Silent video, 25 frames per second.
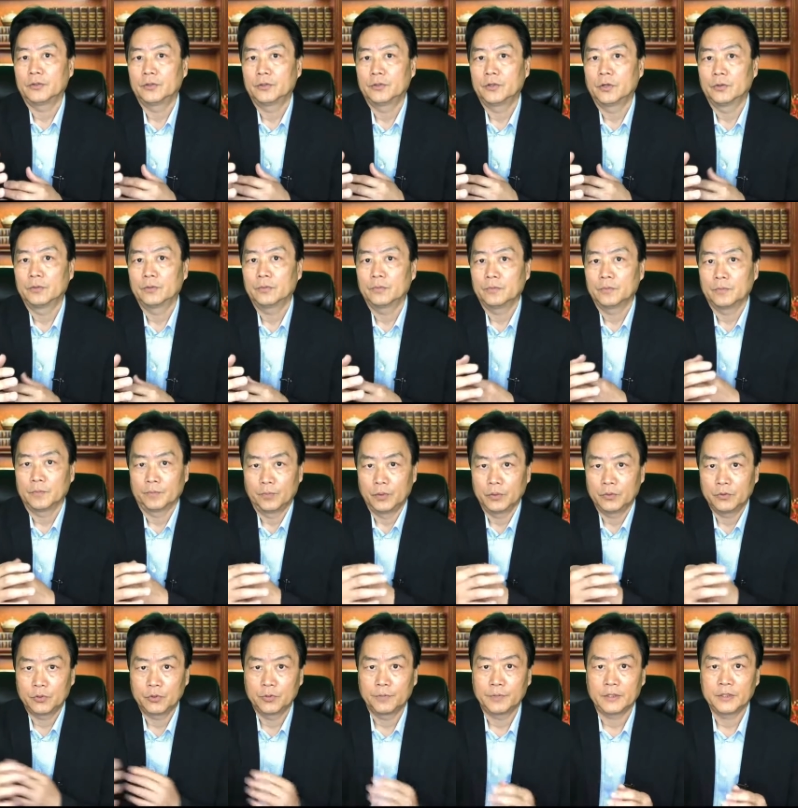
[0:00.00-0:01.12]
don't
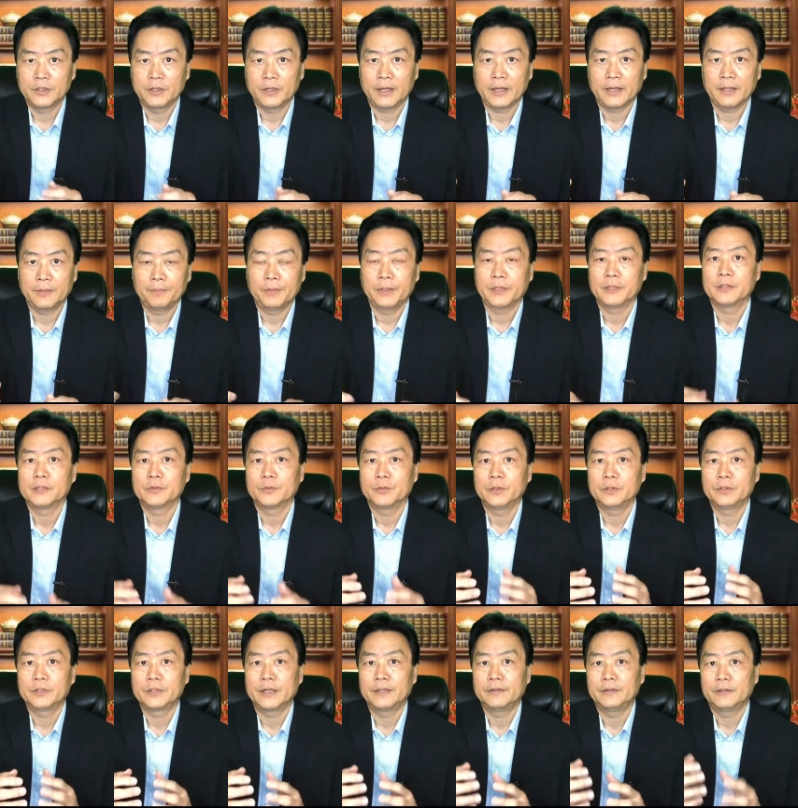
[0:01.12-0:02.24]
put too much light, because we
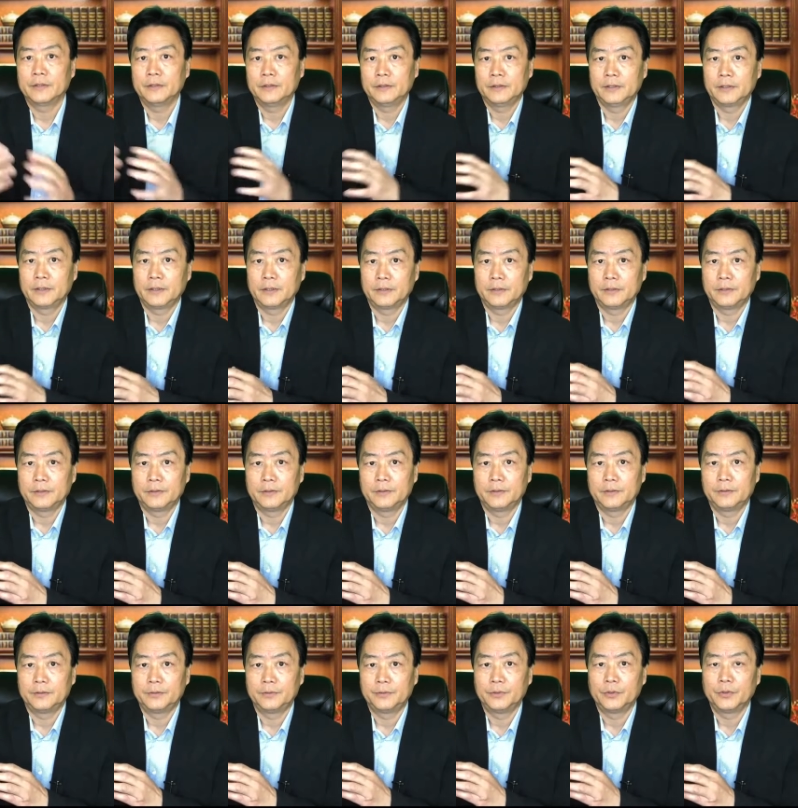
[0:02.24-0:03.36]
say the
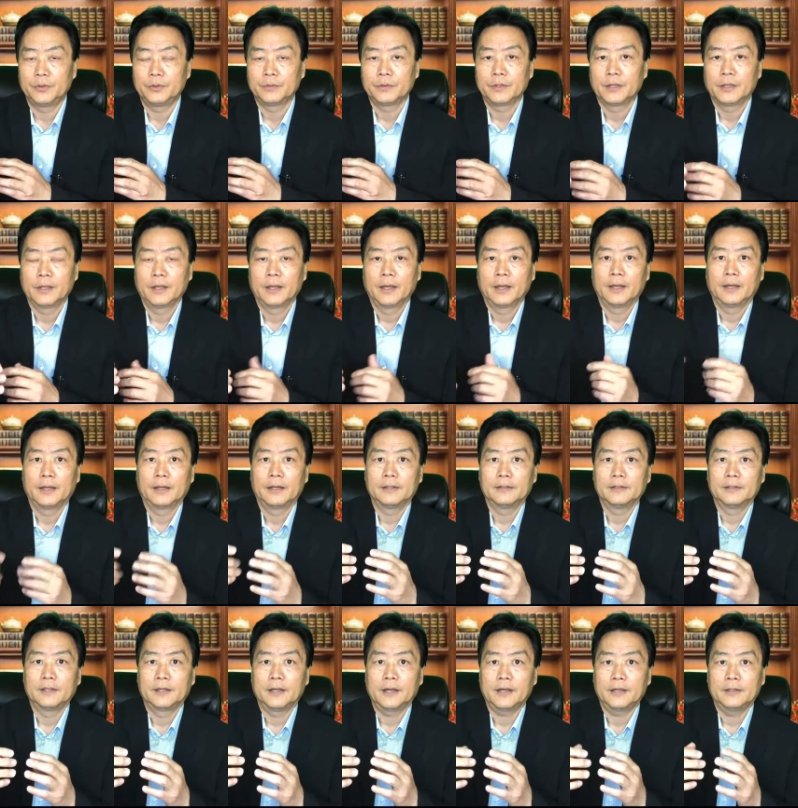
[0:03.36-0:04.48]
room,
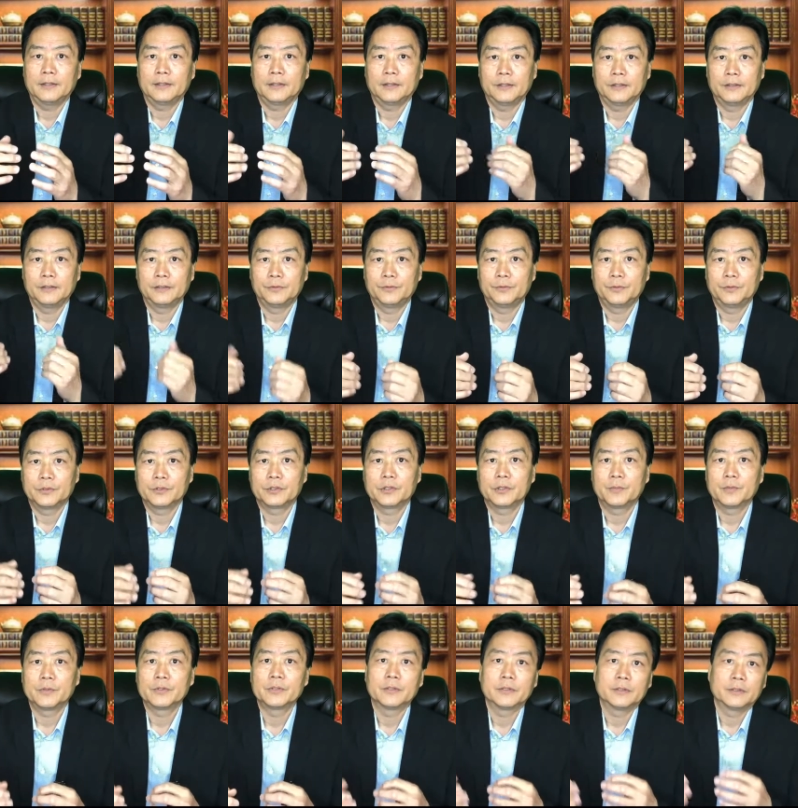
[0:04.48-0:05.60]
the light in the room is
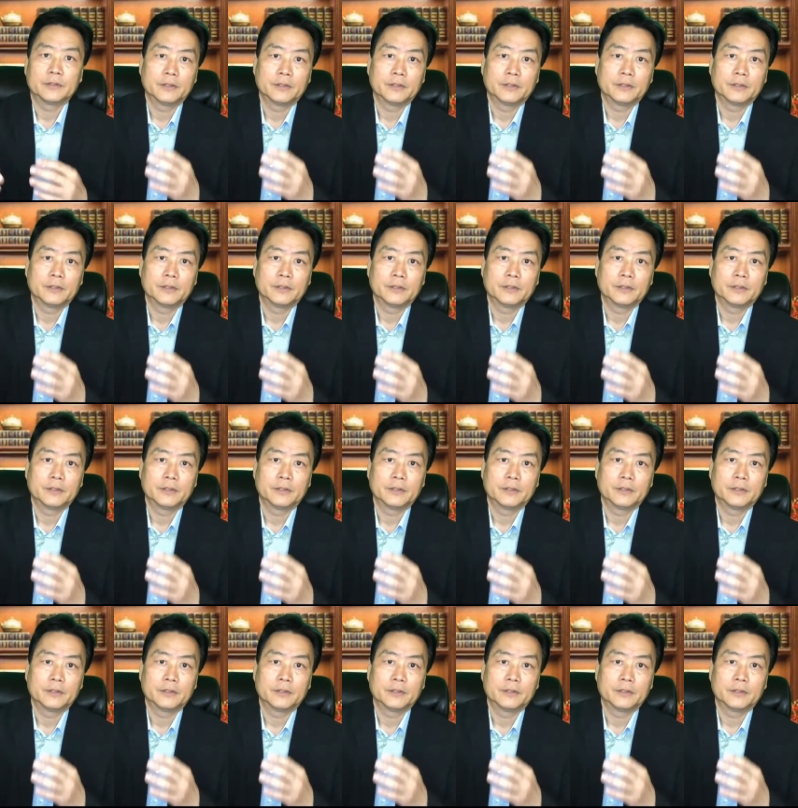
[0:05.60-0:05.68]
supposed to